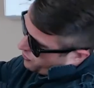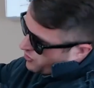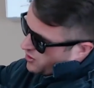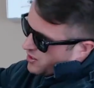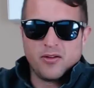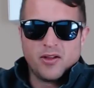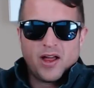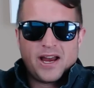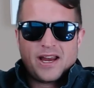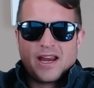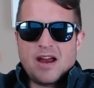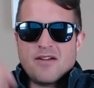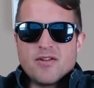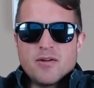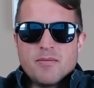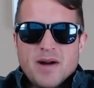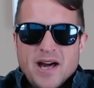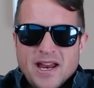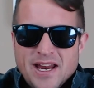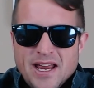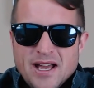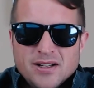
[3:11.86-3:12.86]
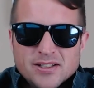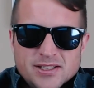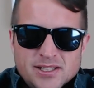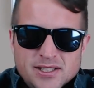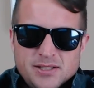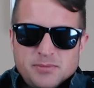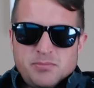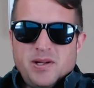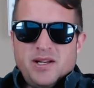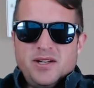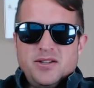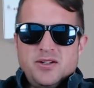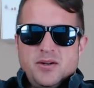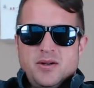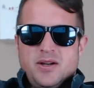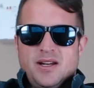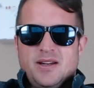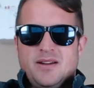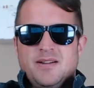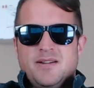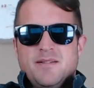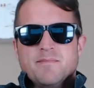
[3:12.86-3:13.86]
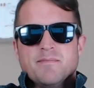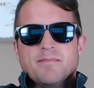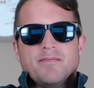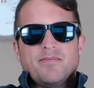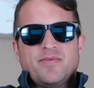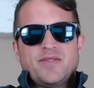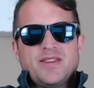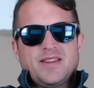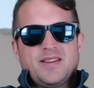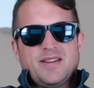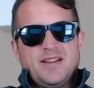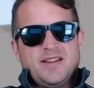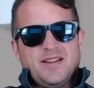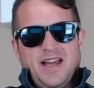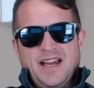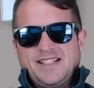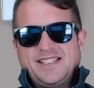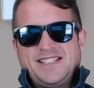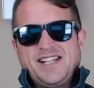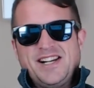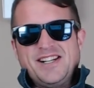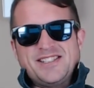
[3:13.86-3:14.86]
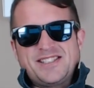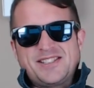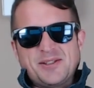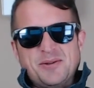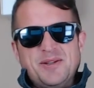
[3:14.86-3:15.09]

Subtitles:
Like everybody else has been doing. Like seriously,